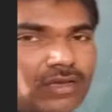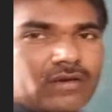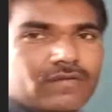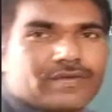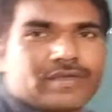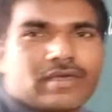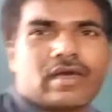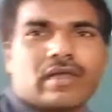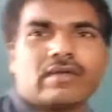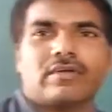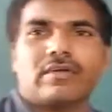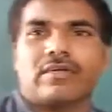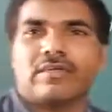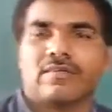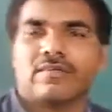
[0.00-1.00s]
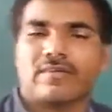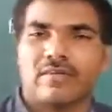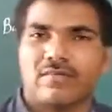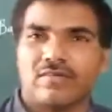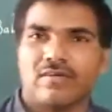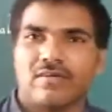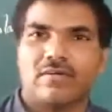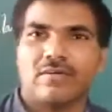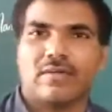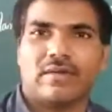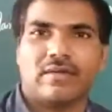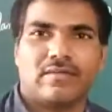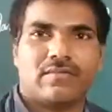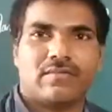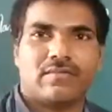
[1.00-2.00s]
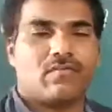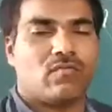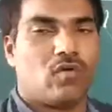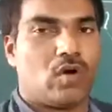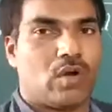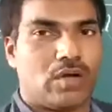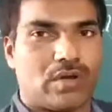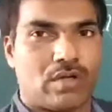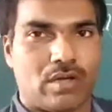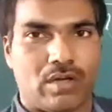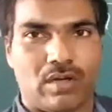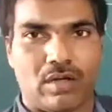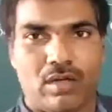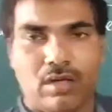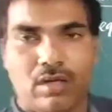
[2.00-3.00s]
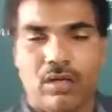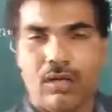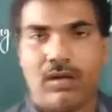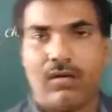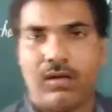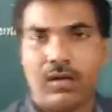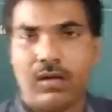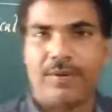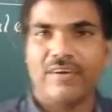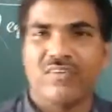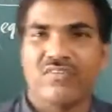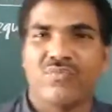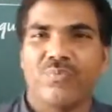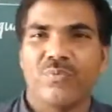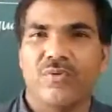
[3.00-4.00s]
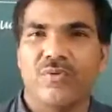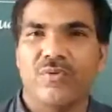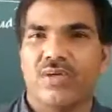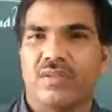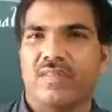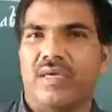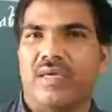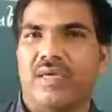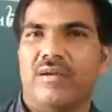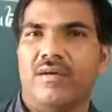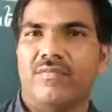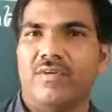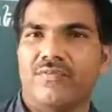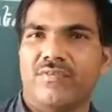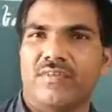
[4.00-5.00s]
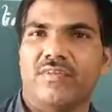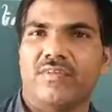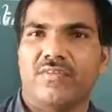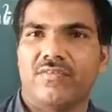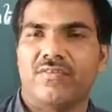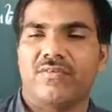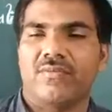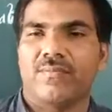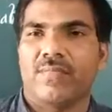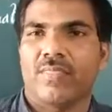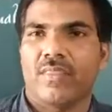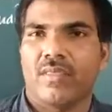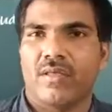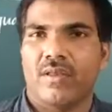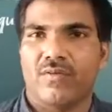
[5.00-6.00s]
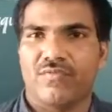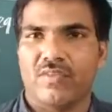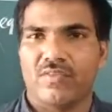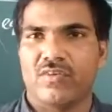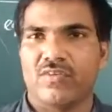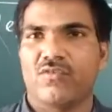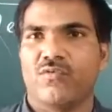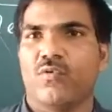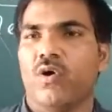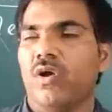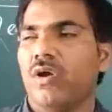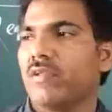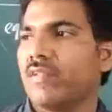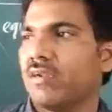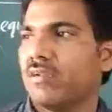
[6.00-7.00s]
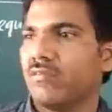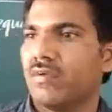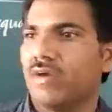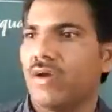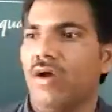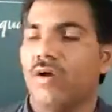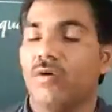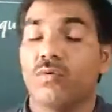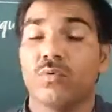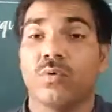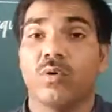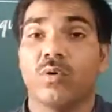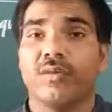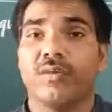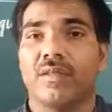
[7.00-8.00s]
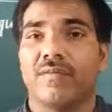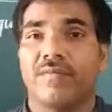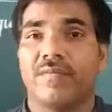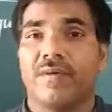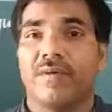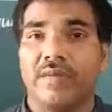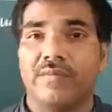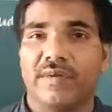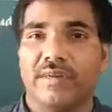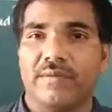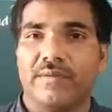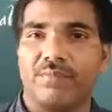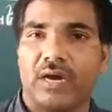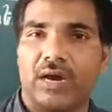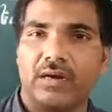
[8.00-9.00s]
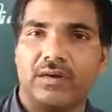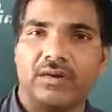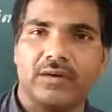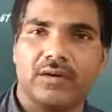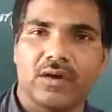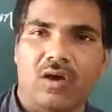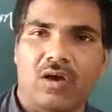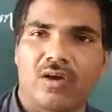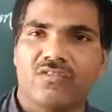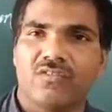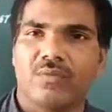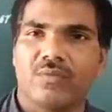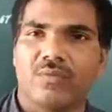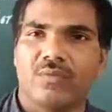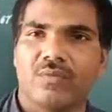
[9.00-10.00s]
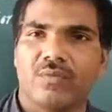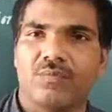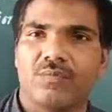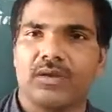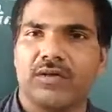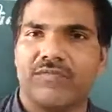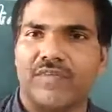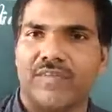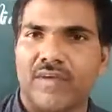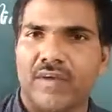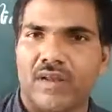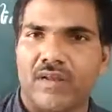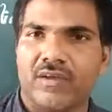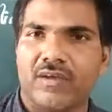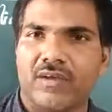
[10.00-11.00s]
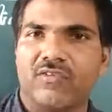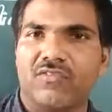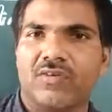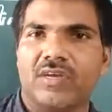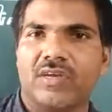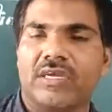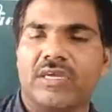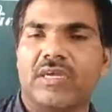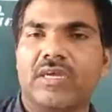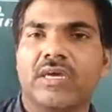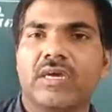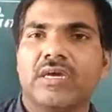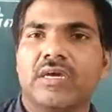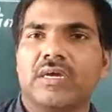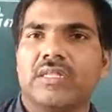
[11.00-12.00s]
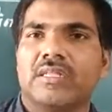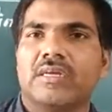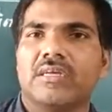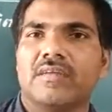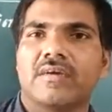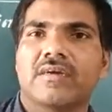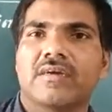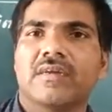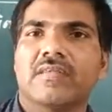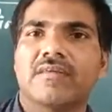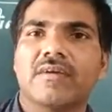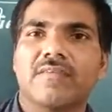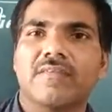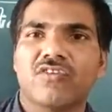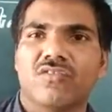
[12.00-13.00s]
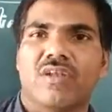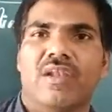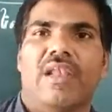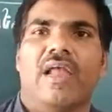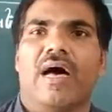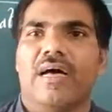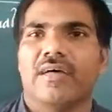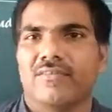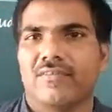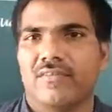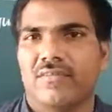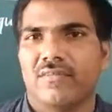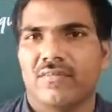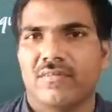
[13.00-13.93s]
We already discussed it. There is somewhat principles are there in our physics. In a physics world, there is how to go with the very important concept in a physical chemistry. That is the conservation laws.